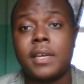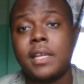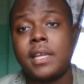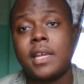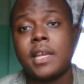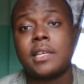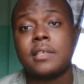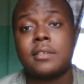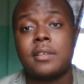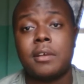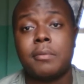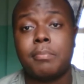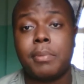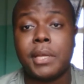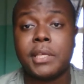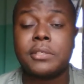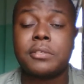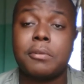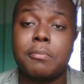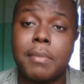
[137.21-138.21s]
Yes, they're
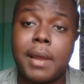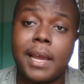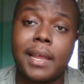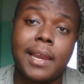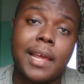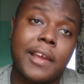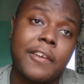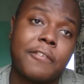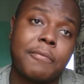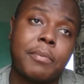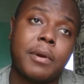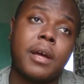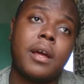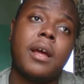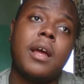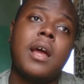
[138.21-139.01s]
based on my life, but